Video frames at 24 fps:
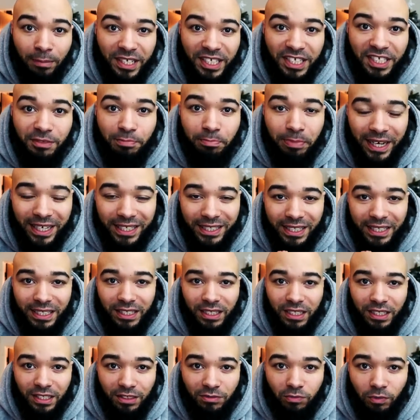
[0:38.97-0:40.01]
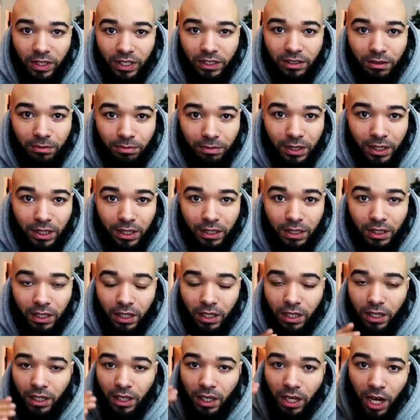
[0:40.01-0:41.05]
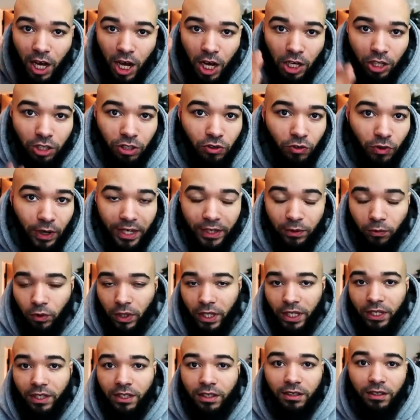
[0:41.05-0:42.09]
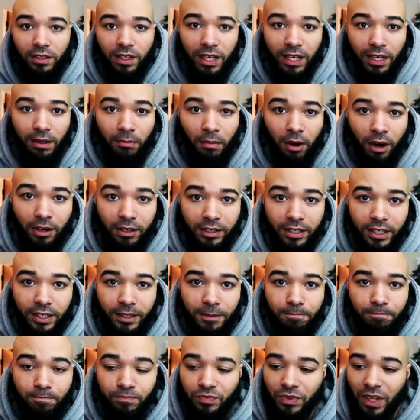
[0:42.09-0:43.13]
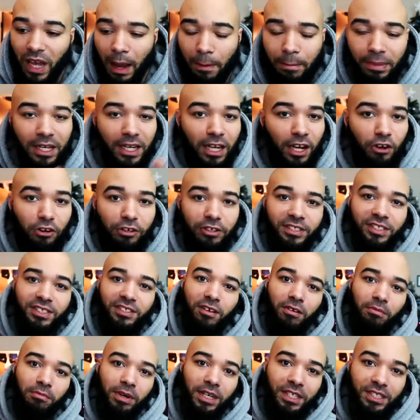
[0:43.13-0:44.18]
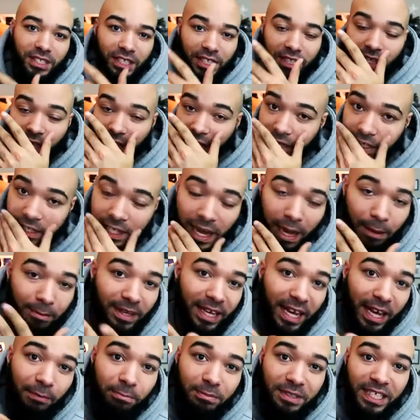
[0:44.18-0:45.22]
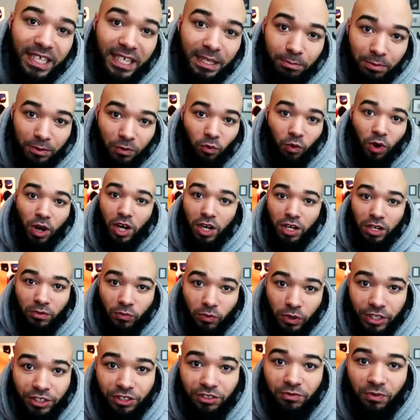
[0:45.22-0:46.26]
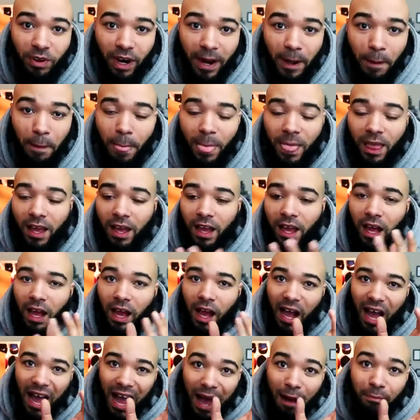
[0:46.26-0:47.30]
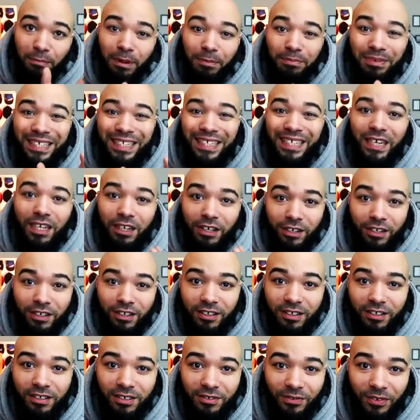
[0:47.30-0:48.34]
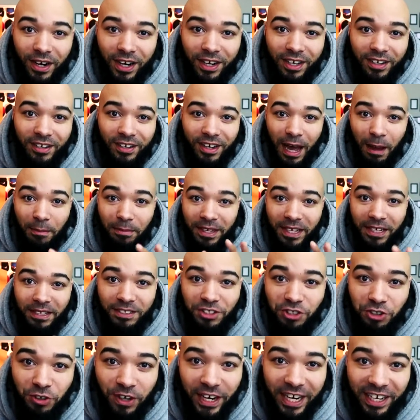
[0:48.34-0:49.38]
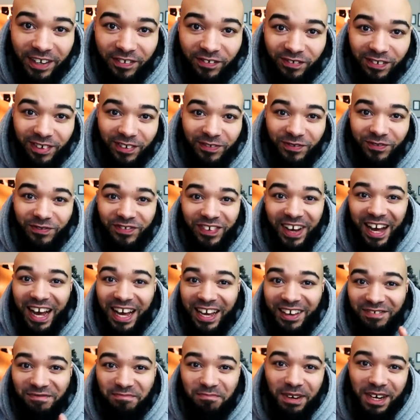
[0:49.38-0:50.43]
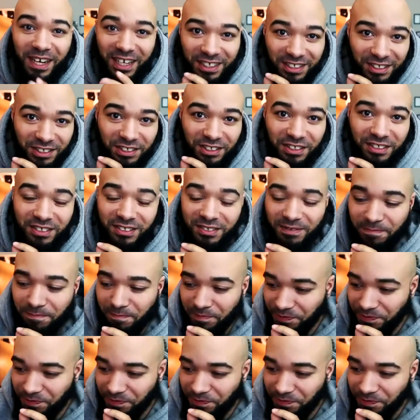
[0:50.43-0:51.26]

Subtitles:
expecting this week to be a great week in the market. I've been learning so much. I'm gonna keep it 100 with you, right? I'm a beginner, right? I've been trading for 5 months,